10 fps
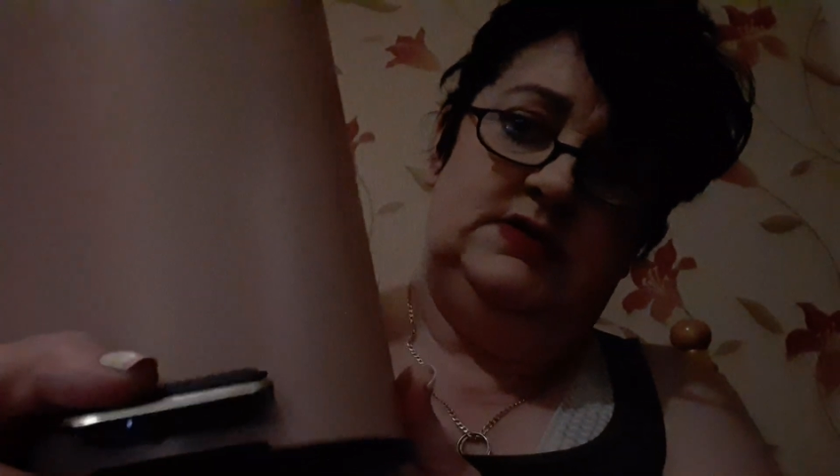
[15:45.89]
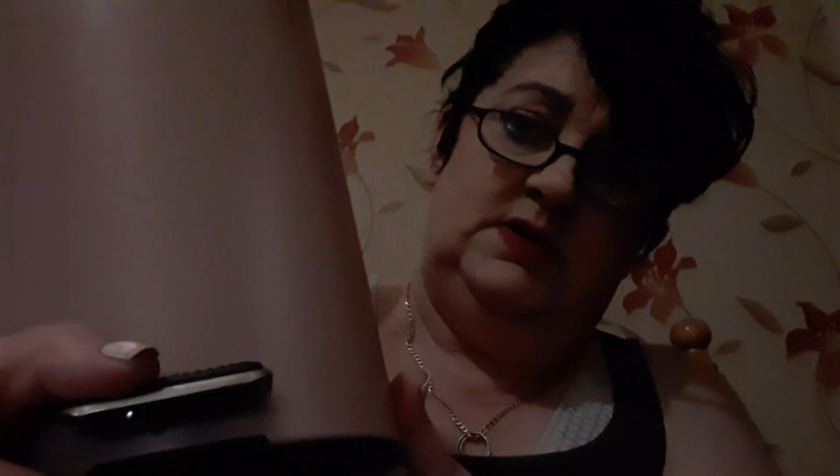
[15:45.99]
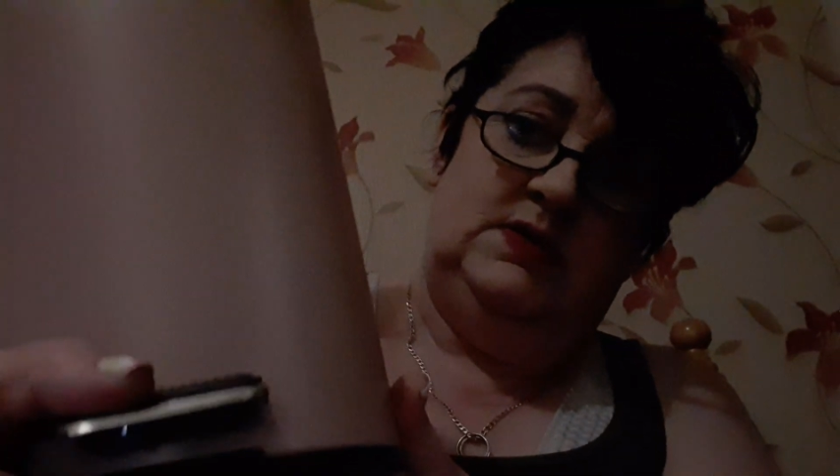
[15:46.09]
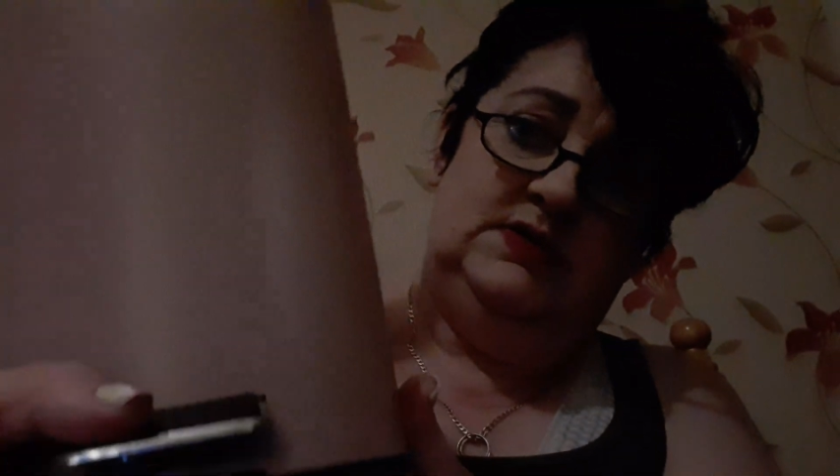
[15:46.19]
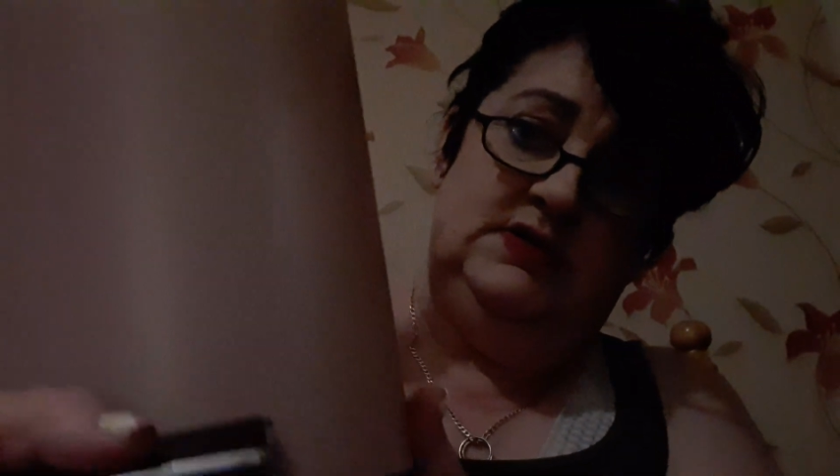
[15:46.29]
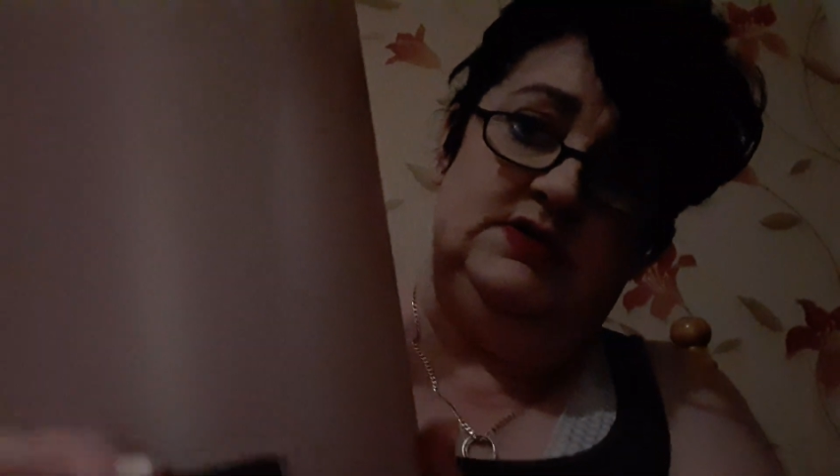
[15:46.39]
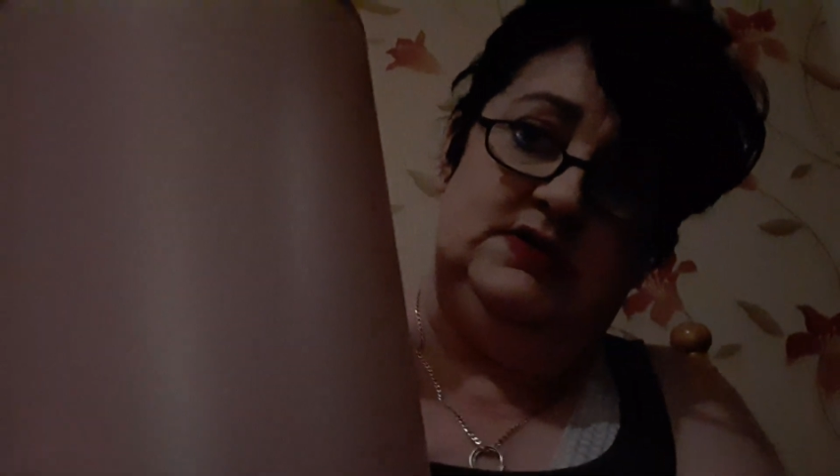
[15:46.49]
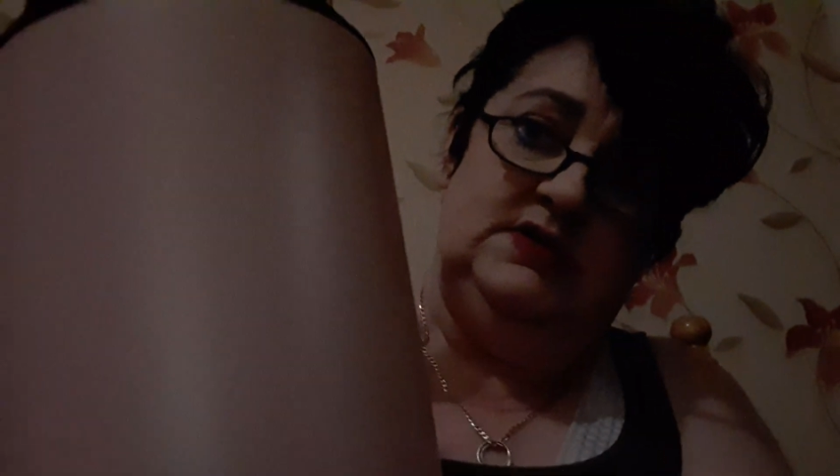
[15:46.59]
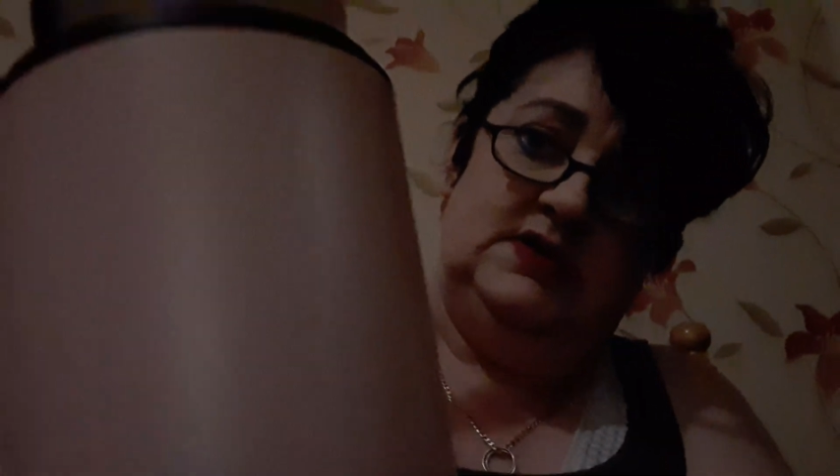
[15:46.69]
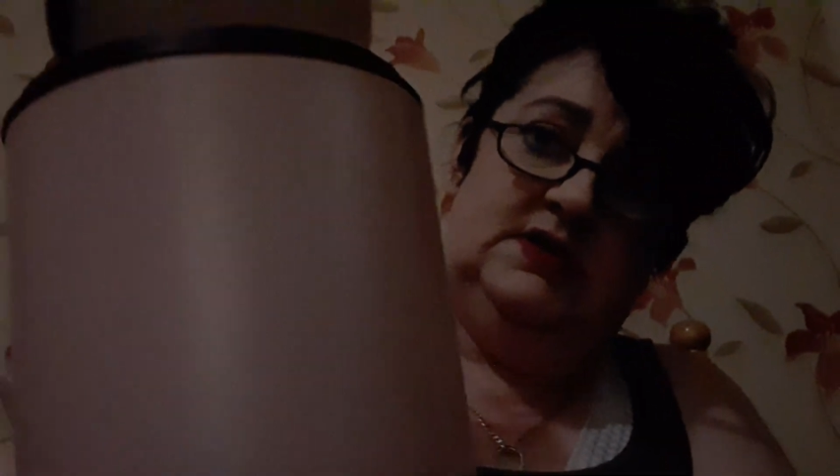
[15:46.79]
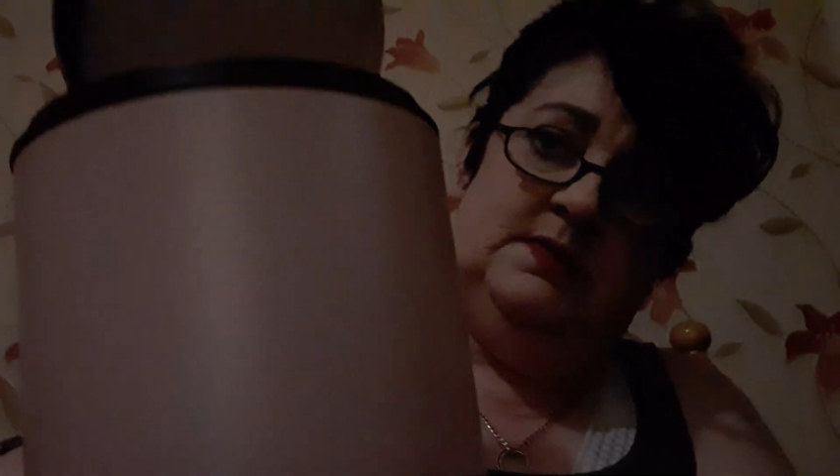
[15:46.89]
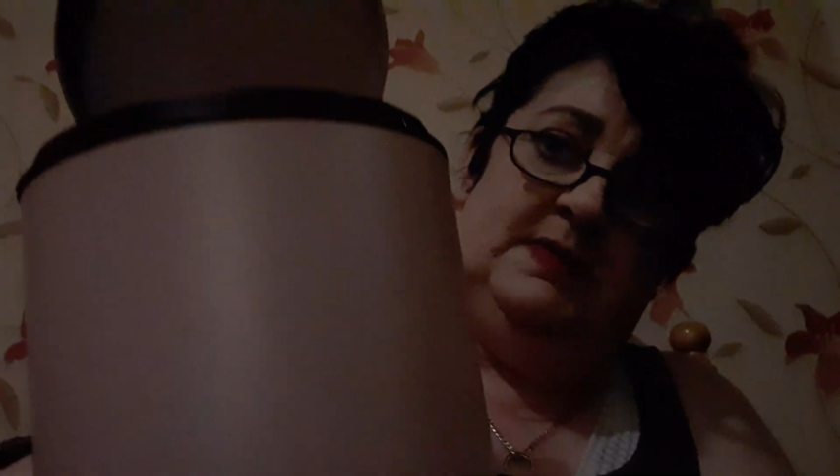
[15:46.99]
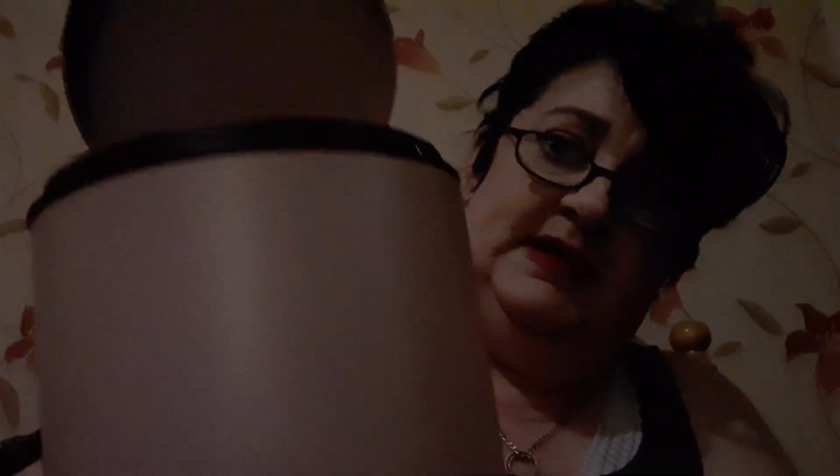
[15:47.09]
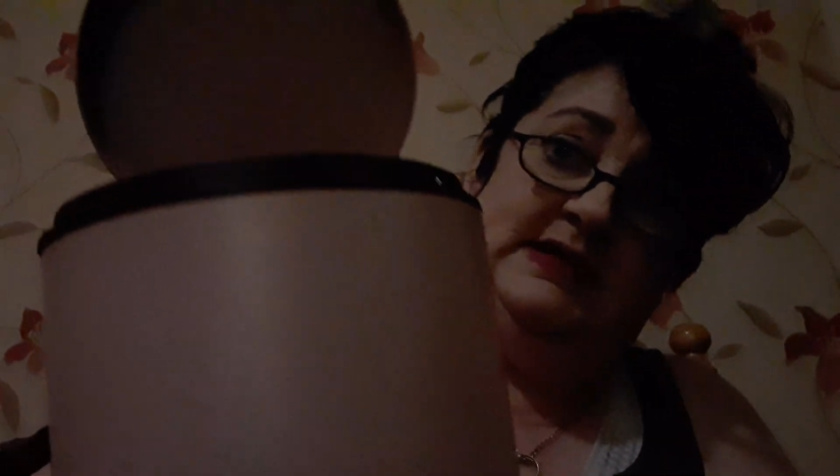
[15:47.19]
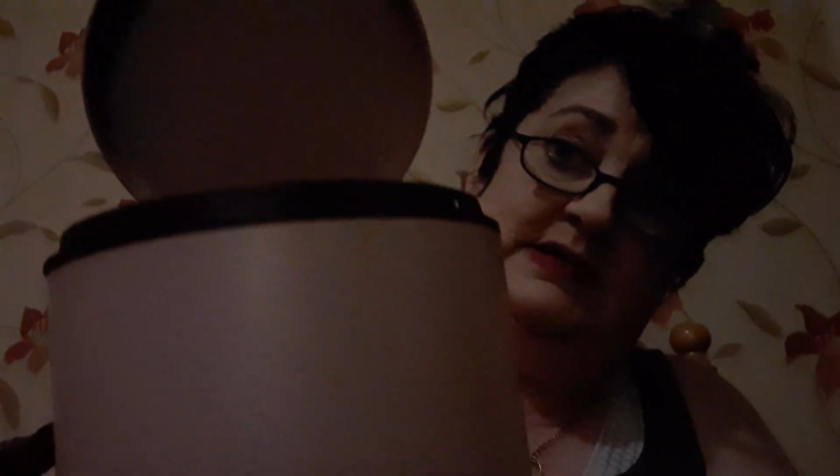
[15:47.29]
know,
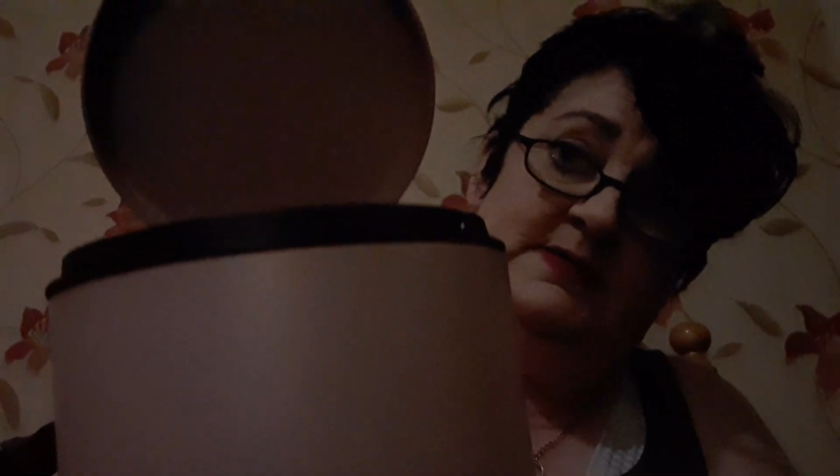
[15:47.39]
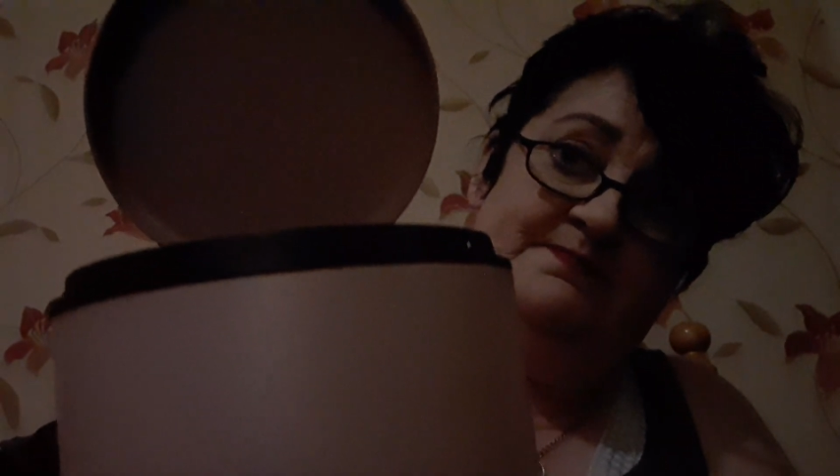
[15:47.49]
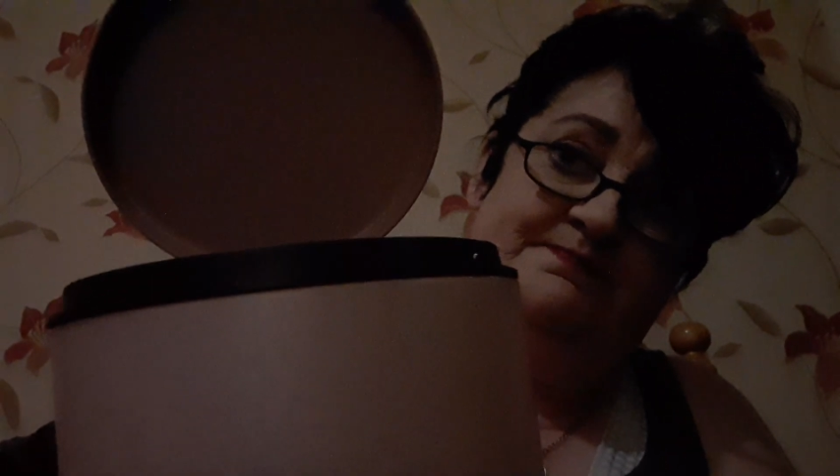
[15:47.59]
pedal.